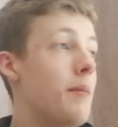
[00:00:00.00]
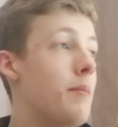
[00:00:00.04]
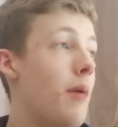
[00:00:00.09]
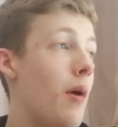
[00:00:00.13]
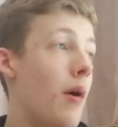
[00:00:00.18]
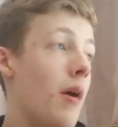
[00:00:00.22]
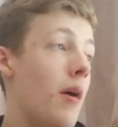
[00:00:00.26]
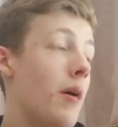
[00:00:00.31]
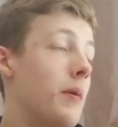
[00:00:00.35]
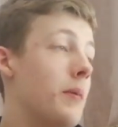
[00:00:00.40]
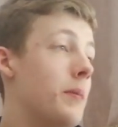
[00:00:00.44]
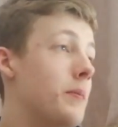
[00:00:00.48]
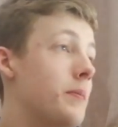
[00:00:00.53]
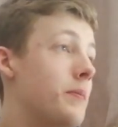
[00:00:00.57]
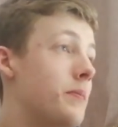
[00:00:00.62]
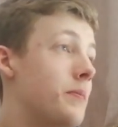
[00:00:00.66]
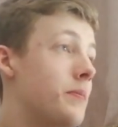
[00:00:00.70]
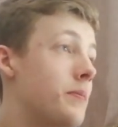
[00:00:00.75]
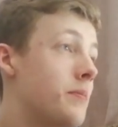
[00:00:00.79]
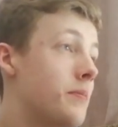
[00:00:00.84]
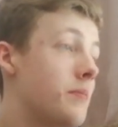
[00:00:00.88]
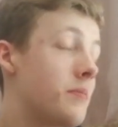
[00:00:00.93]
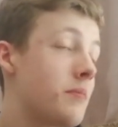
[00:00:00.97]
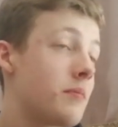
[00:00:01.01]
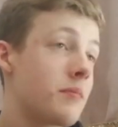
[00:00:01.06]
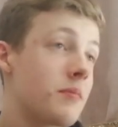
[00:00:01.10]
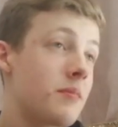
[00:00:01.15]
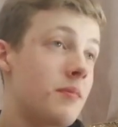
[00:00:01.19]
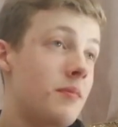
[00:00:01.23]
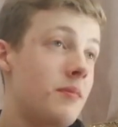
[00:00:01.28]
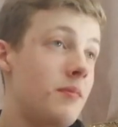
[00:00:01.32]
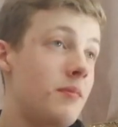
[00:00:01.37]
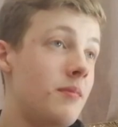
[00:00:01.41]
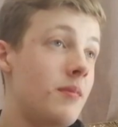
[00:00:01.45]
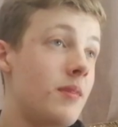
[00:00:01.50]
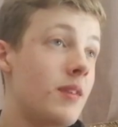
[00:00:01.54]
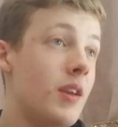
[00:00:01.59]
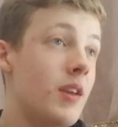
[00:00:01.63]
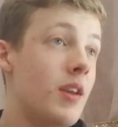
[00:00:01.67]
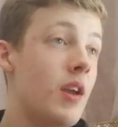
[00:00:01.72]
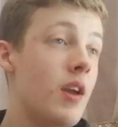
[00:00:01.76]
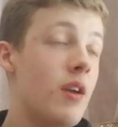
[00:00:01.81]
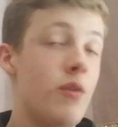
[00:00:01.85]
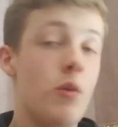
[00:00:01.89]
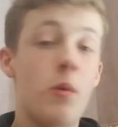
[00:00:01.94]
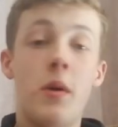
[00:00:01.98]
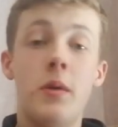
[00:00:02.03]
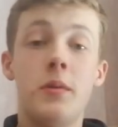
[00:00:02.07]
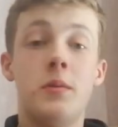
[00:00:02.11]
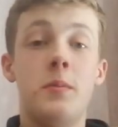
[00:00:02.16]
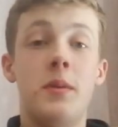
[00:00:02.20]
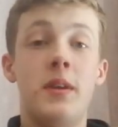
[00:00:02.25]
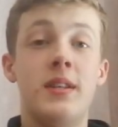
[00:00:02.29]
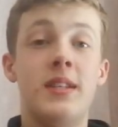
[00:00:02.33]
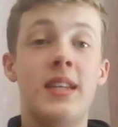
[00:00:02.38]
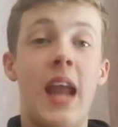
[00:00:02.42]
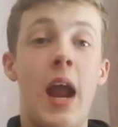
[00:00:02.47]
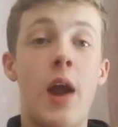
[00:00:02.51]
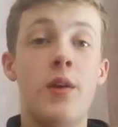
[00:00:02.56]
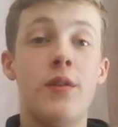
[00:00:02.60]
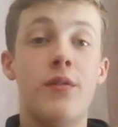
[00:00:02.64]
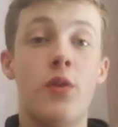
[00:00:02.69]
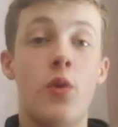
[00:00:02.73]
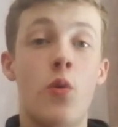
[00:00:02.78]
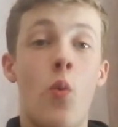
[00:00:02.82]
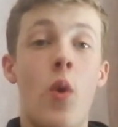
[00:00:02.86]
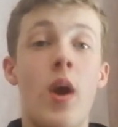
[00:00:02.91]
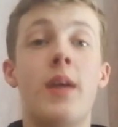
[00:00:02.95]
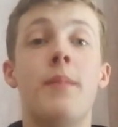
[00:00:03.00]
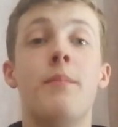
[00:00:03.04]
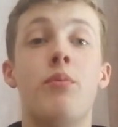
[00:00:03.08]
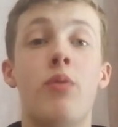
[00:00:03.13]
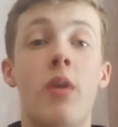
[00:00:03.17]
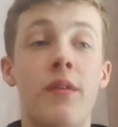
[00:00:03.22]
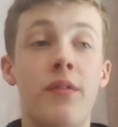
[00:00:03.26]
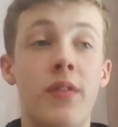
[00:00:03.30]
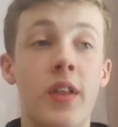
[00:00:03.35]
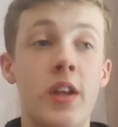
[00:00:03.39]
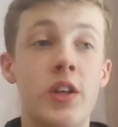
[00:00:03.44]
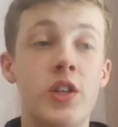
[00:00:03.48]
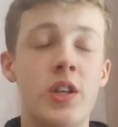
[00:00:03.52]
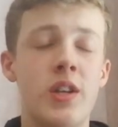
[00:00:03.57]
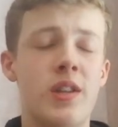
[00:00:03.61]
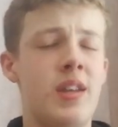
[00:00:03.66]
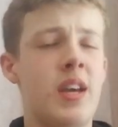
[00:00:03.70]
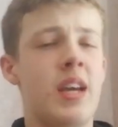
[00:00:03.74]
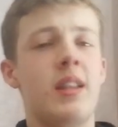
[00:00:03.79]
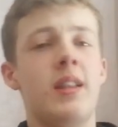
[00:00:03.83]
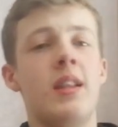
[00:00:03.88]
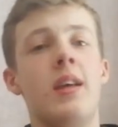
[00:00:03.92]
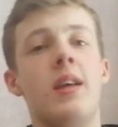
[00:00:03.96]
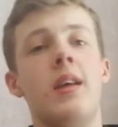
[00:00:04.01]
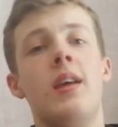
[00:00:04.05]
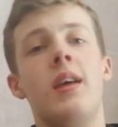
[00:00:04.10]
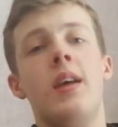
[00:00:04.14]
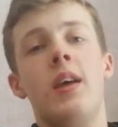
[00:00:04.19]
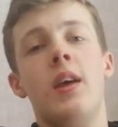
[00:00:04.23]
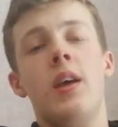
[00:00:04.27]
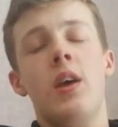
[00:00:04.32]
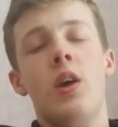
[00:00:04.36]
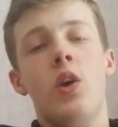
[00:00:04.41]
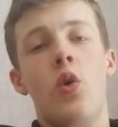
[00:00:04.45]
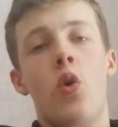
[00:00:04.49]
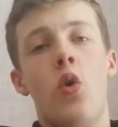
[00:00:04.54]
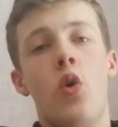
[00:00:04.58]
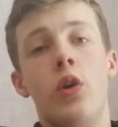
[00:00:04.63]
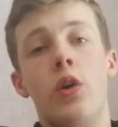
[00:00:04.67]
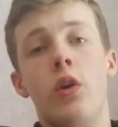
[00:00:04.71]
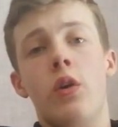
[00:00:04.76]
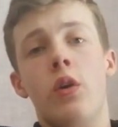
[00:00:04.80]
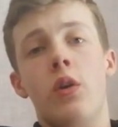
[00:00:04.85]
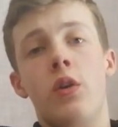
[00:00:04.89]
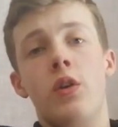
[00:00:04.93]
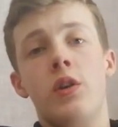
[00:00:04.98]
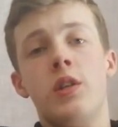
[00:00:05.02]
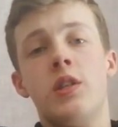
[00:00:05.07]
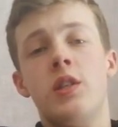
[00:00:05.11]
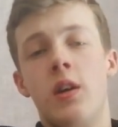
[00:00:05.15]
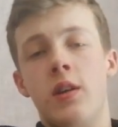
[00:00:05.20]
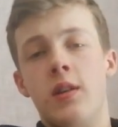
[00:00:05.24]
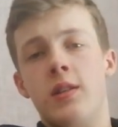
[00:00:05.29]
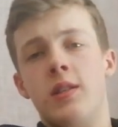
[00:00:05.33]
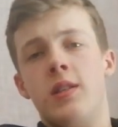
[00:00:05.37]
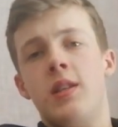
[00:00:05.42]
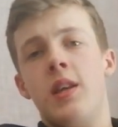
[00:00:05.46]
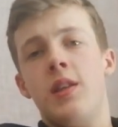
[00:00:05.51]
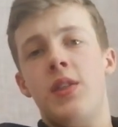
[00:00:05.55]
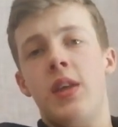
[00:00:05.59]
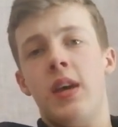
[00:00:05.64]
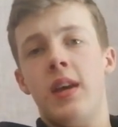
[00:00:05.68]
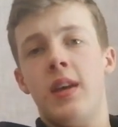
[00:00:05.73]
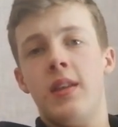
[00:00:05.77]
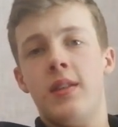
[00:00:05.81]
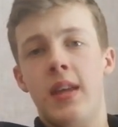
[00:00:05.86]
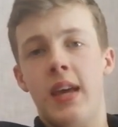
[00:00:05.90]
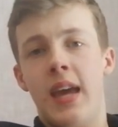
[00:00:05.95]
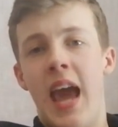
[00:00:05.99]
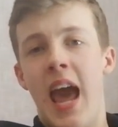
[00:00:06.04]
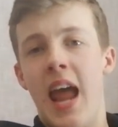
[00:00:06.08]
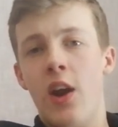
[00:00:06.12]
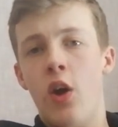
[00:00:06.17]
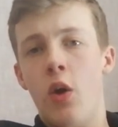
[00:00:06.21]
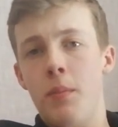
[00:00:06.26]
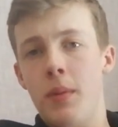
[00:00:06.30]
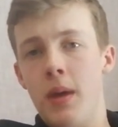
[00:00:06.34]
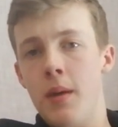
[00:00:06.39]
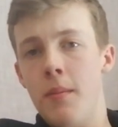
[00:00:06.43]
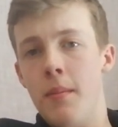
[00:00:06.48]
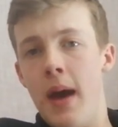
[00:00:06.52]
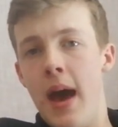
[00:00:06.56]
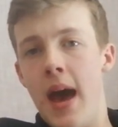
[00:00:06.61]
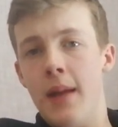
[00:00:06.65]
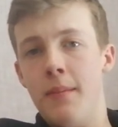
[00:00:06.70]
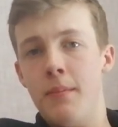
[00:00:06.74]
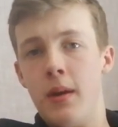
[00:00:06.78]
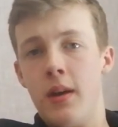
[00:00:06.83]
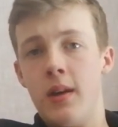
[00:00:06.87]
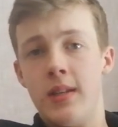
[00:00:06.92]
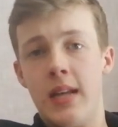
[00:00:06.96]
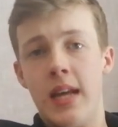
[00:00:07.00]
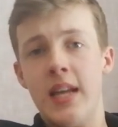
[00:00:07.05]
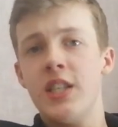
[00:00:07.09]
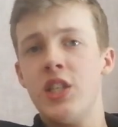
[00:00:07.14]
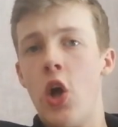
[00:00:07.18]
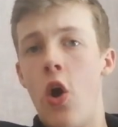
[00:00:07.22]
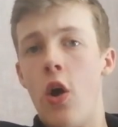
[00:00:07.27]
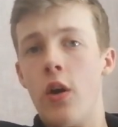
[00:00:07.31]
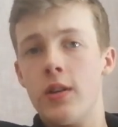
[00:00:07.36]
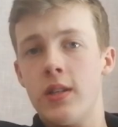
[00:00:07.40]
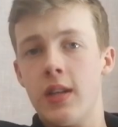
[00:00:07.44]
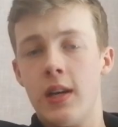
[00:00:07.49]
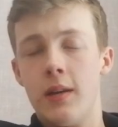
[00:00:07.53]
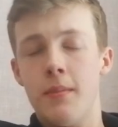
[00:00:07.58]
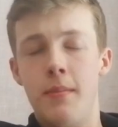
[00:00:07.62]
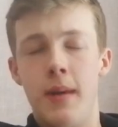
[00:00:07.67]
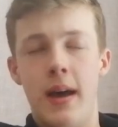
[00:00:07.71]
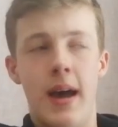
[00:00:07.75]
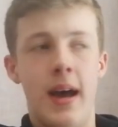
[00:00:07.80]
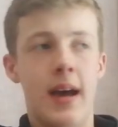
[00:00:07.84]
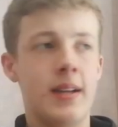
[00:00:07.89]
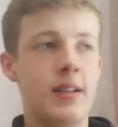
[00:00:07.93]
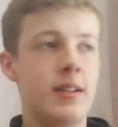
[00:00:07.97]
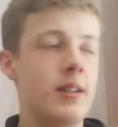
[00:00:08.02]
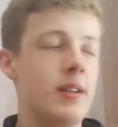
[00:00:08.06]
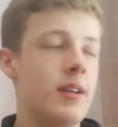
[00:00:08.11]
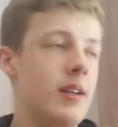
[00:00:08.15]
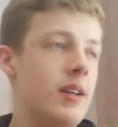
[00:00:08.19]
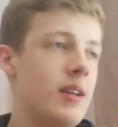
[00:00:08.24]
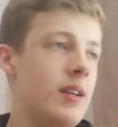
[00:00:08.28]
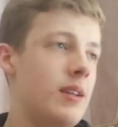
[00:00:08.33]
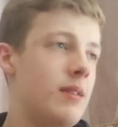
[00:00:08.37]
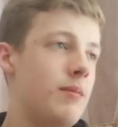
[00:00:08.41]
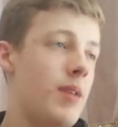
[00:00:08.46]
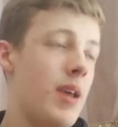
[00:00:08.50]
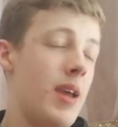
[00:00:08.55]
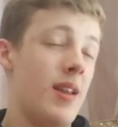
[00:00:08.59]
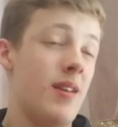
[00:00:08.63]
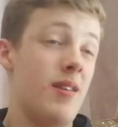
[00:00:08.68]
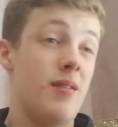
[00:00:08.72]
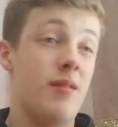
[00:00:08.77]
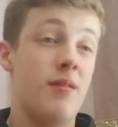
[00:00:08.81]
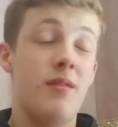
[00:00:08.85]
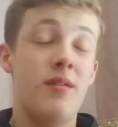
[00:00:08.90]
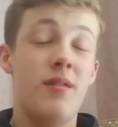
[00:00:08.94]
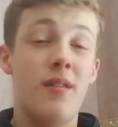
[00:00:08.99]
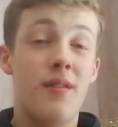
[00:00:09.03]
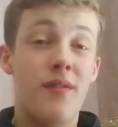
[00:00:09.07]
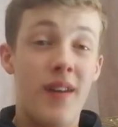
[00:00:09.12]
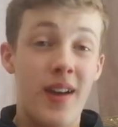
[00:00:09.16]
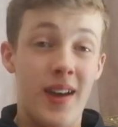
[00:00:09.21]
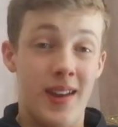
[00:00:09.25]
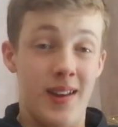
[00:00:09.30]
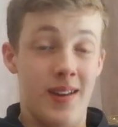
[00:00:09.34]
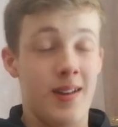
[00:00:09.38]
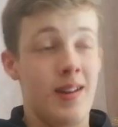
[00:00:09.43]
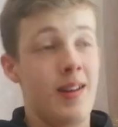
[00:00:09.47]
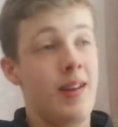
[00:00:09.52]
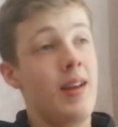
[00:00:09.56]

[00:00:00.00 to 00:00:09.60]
But if you want them to be scared of their white privilege and think that or your sons to think they cannot be a man because that's toxic and bad, then fine.